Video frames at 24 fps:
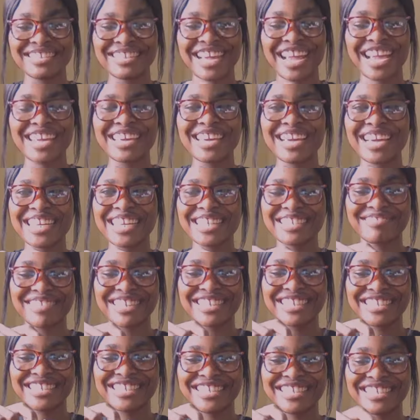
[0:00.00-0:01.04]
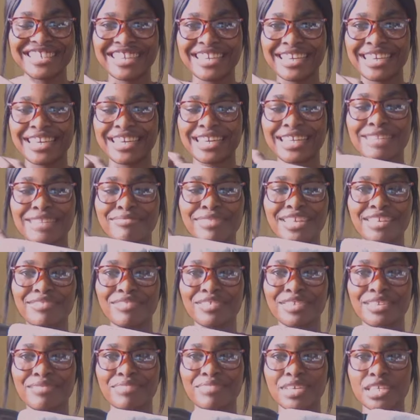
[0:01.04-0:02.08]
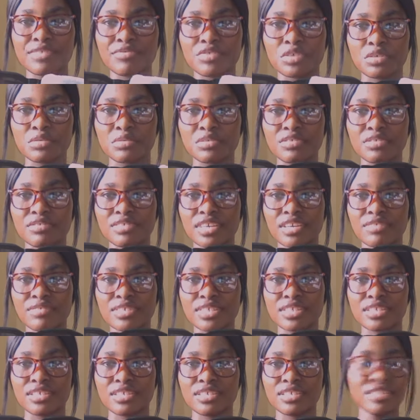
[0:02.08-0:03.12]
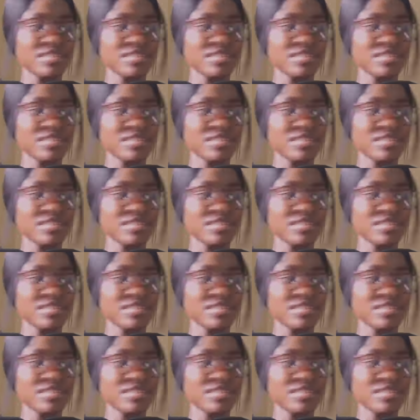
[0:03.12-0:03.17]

Are you guys ready? Let me give you the best video you would ever see.